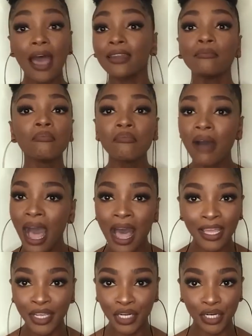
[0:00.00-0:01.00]

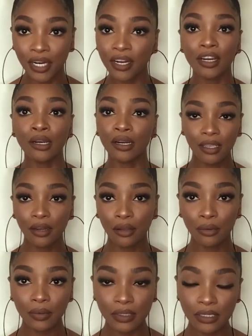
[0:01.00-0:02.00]
admire her, you
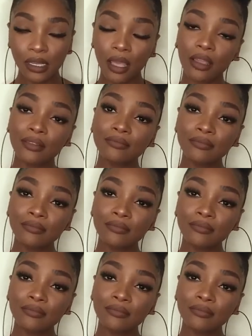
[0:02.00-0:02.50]
know? It's just like,